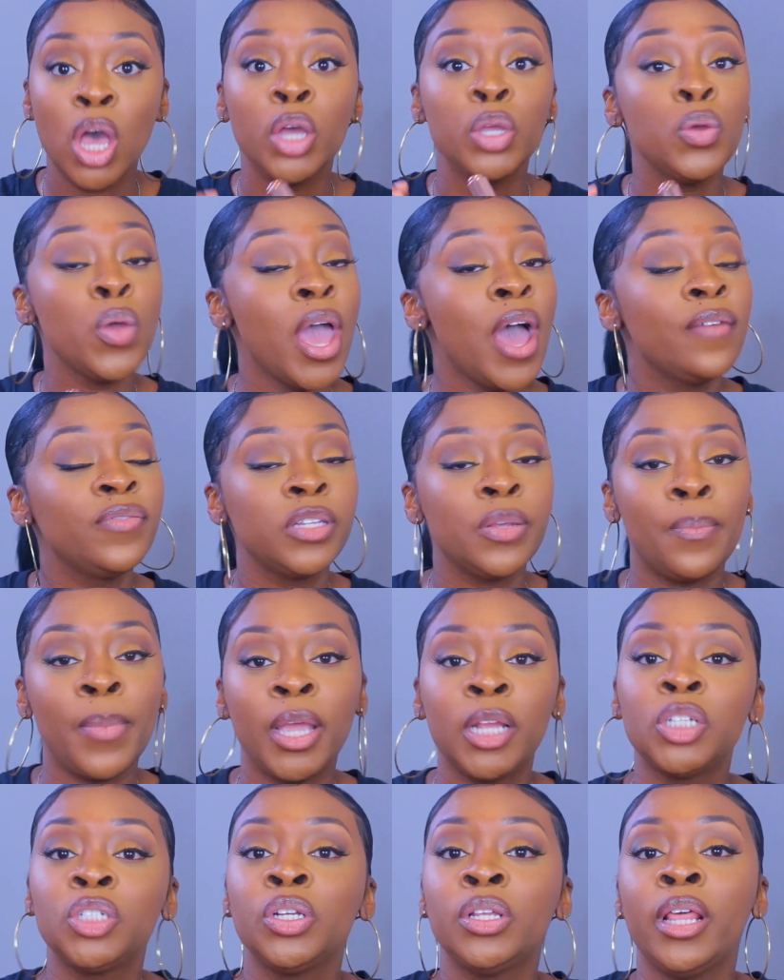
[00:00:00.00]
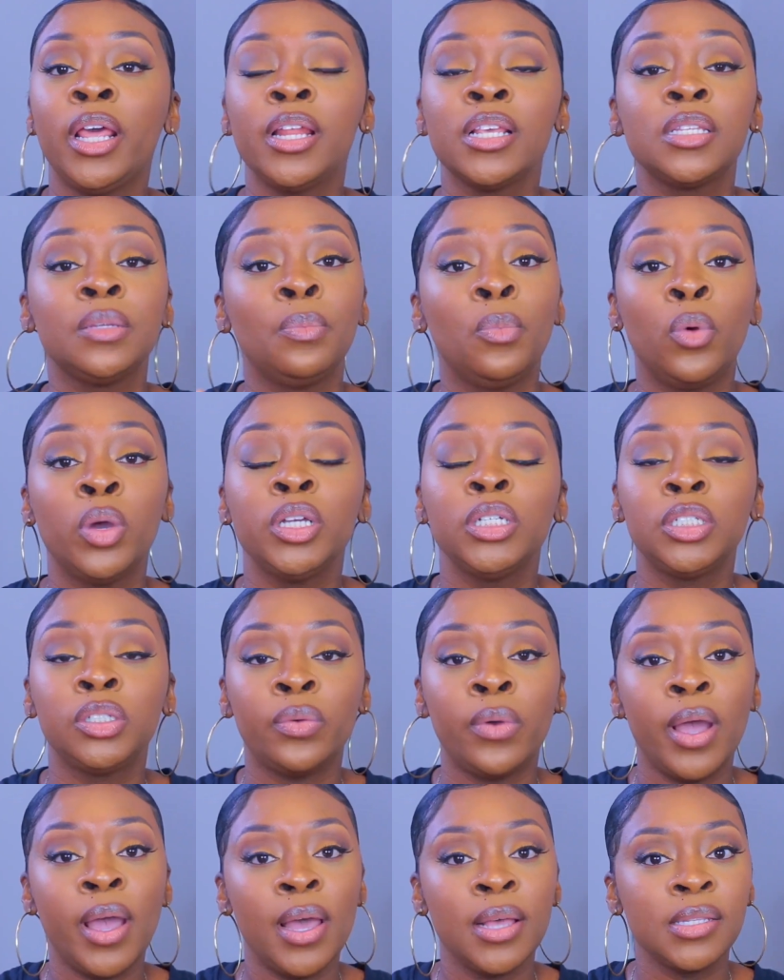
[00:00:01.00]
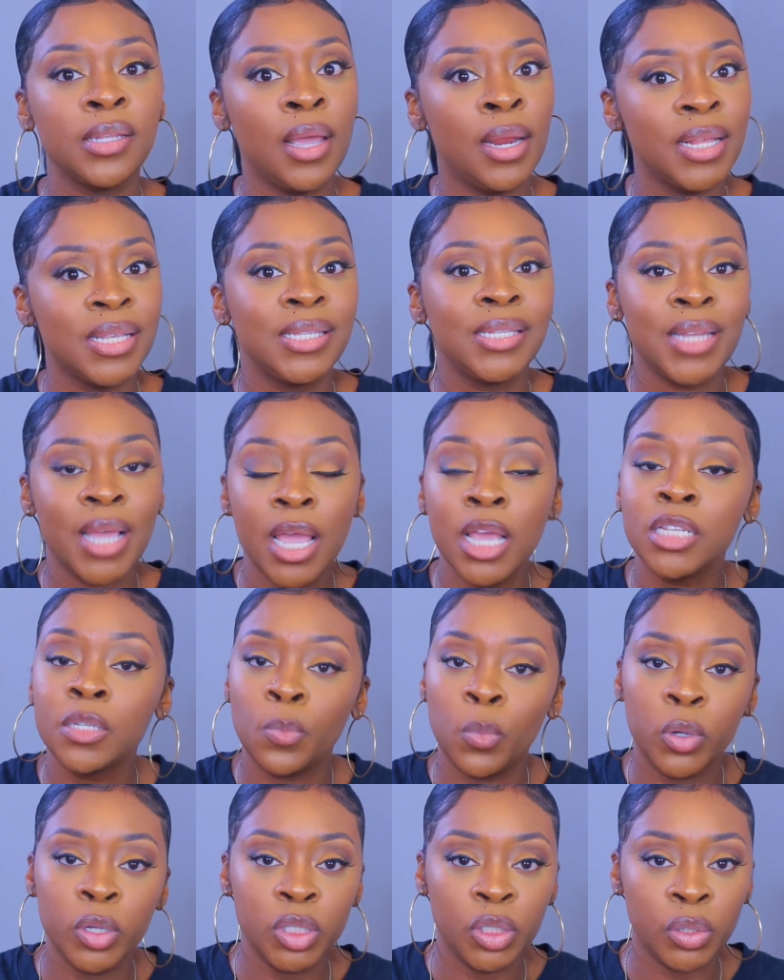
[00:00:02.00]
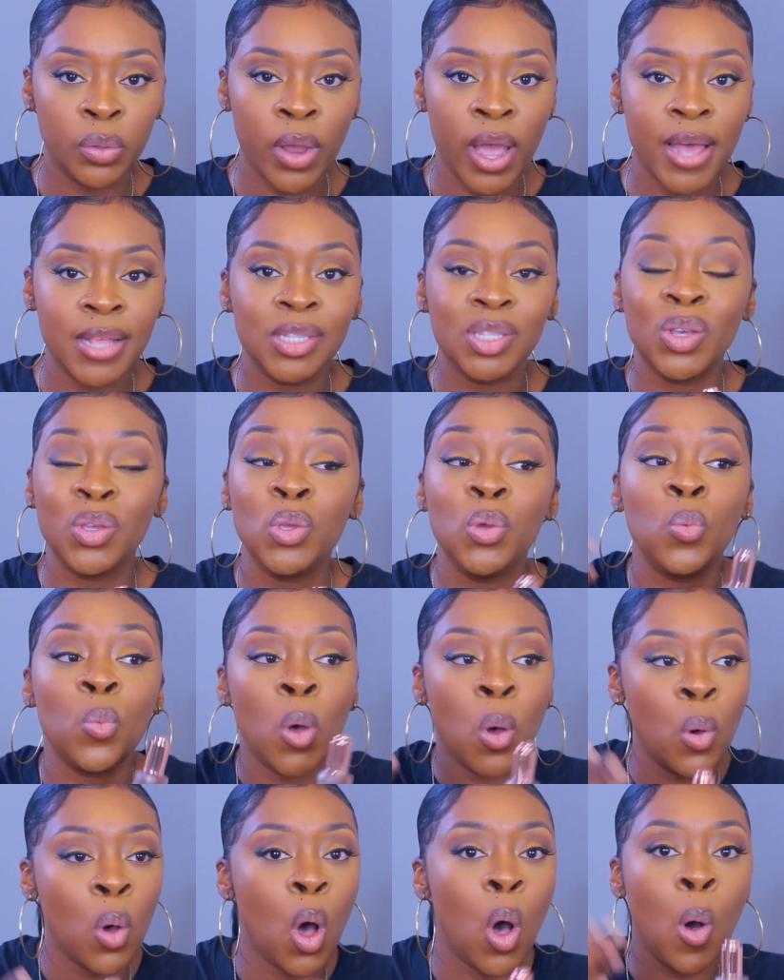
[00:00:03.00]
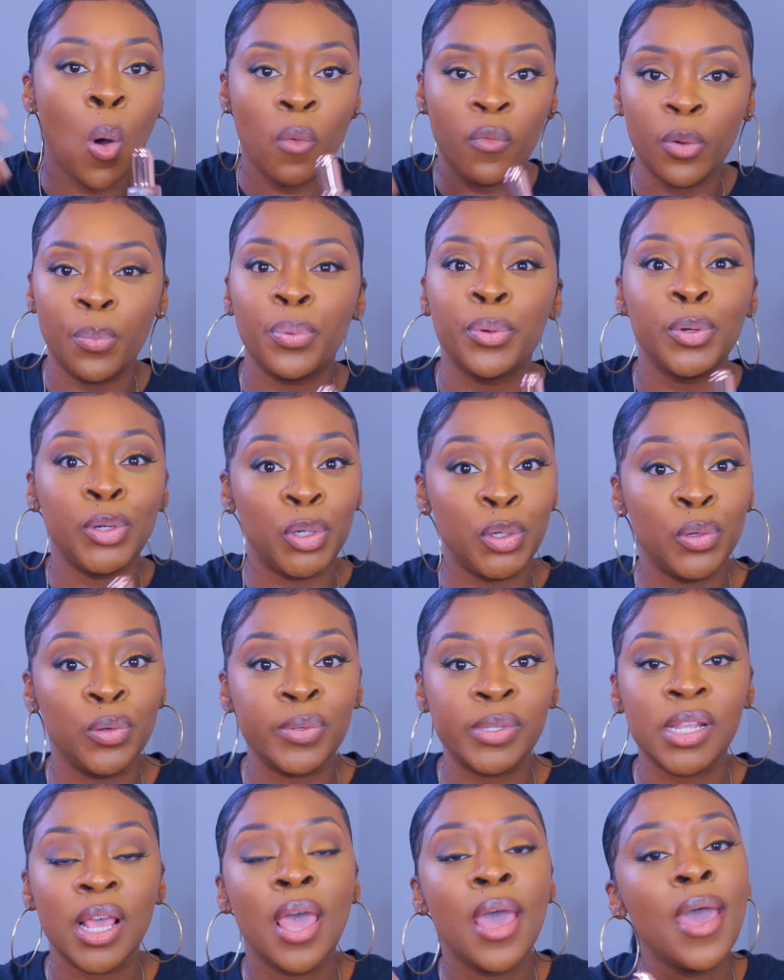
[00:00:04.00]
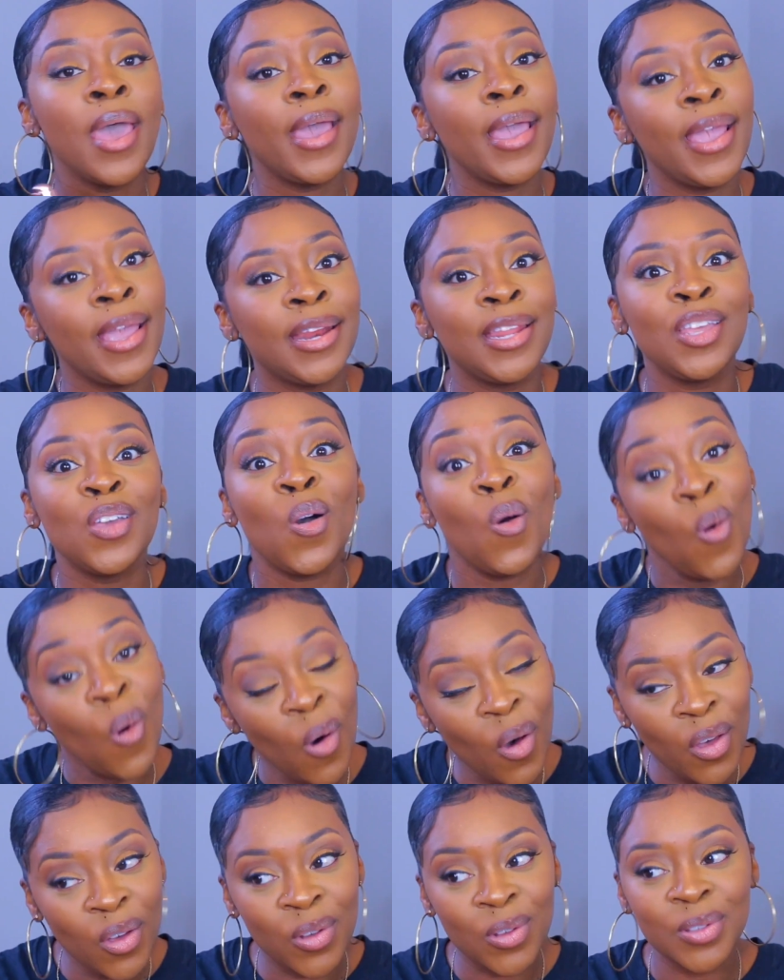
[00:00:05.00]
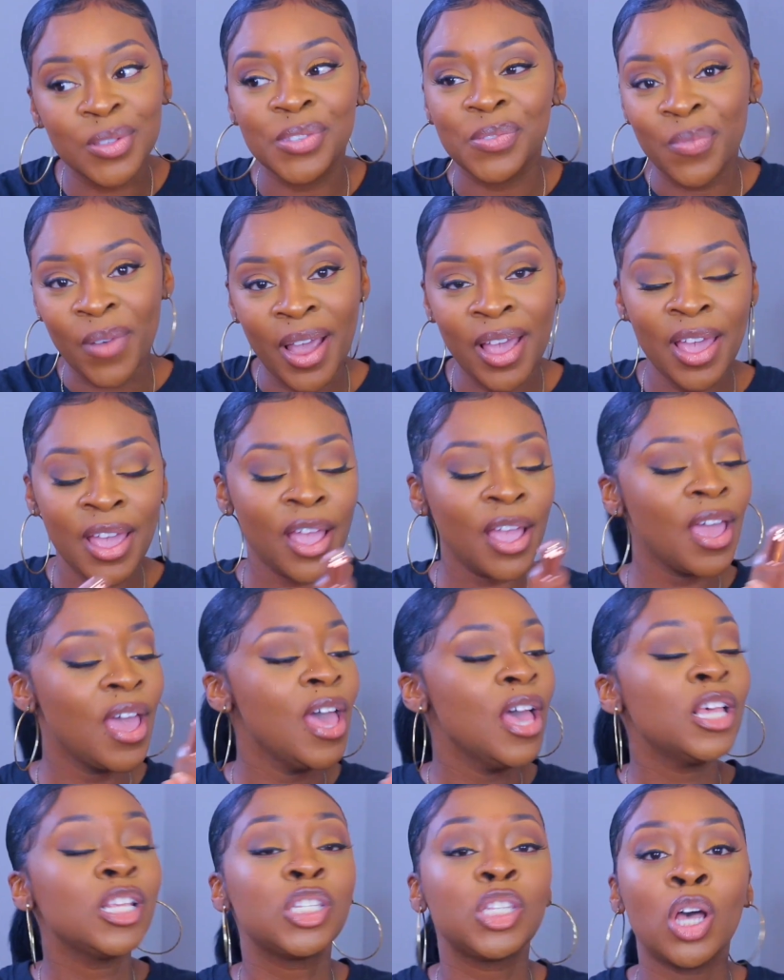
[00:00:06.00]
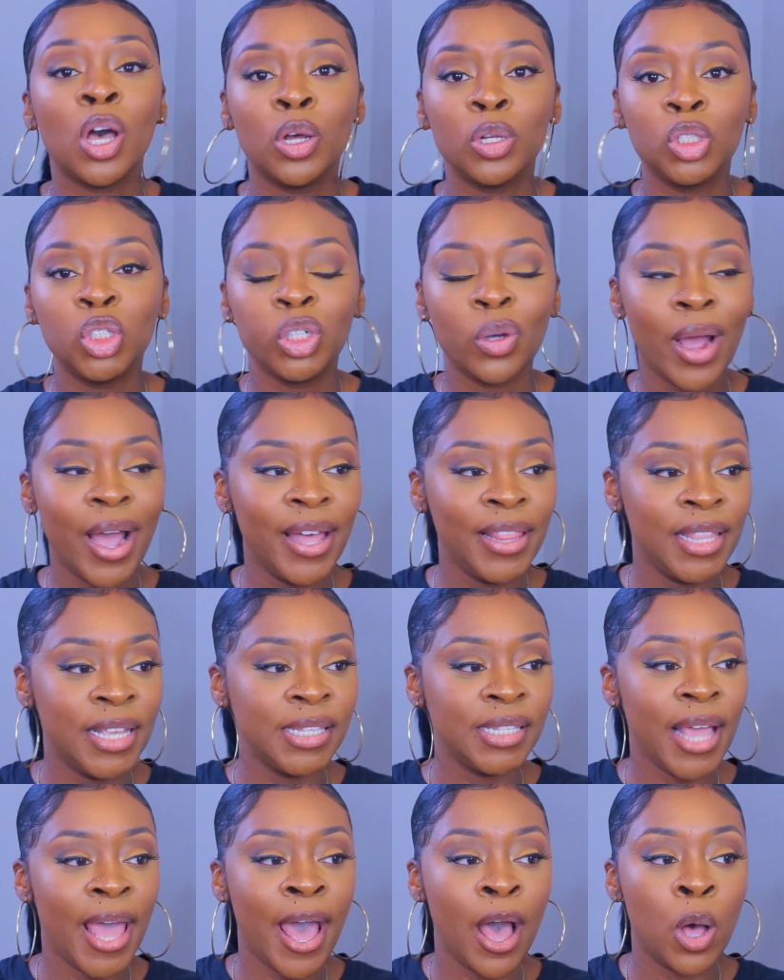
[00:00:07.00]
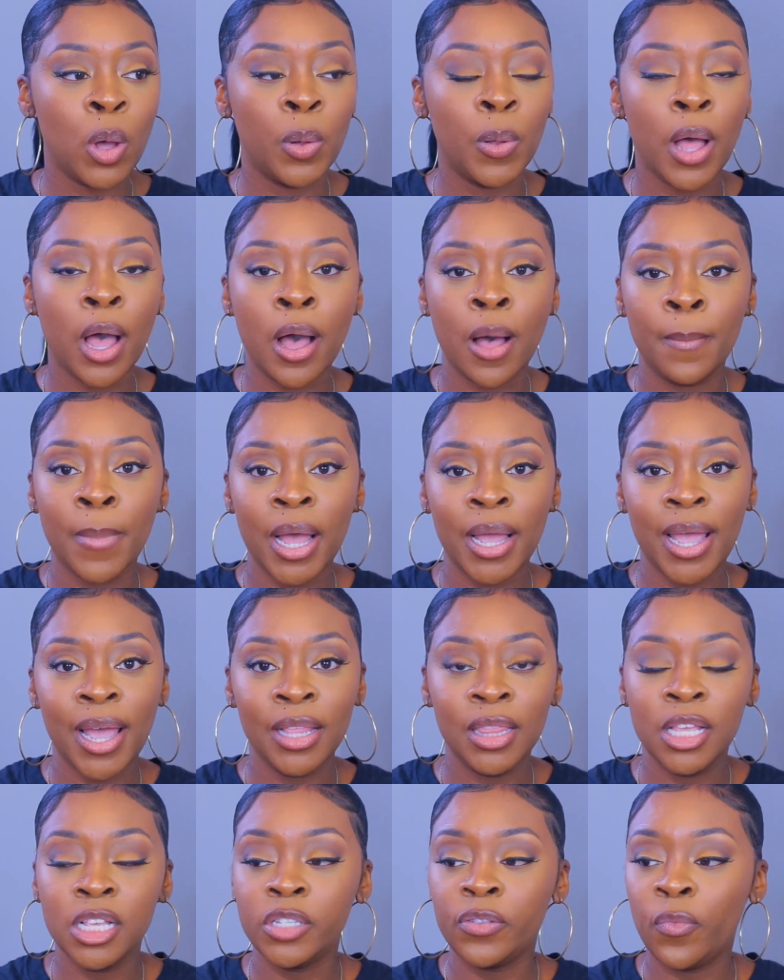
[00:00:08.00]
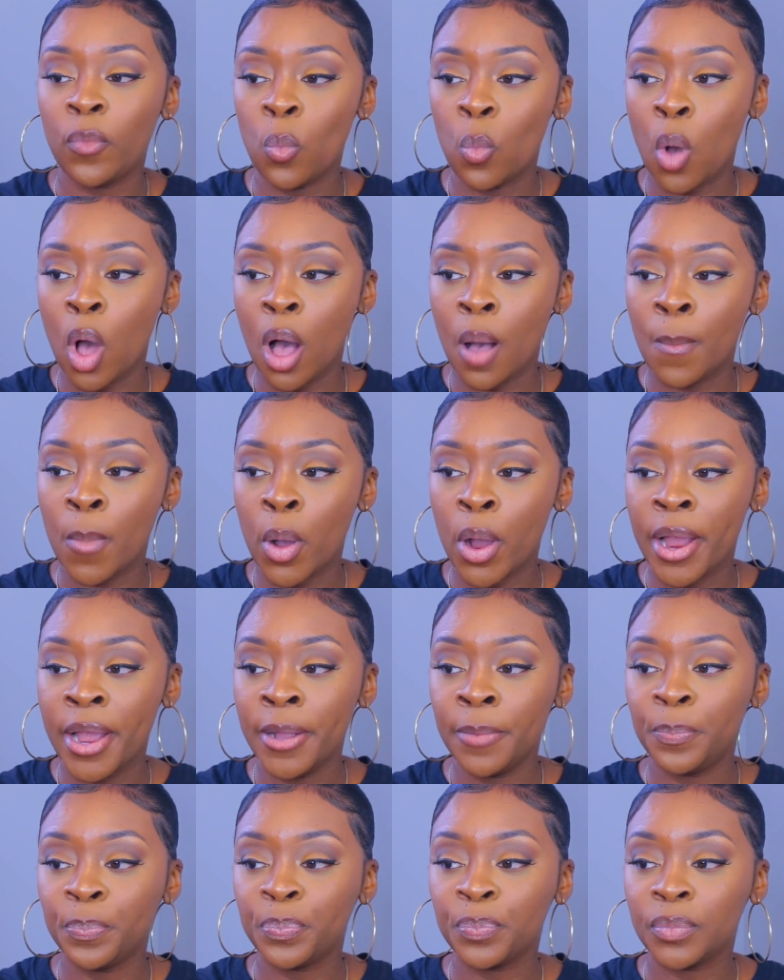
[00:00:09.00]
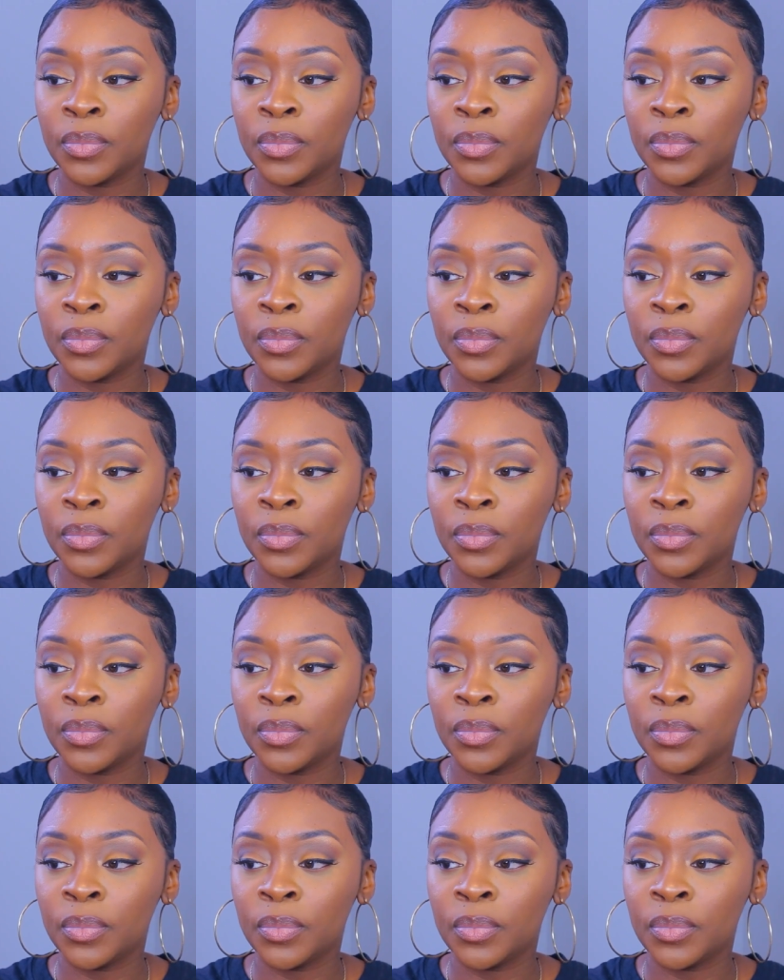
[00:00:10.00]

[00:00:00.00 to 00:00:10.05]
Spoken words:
You have to make sure that it's moisturized and it stays moisturized so you won't overproduce any oils, right? So try this out. I got this from Walmart.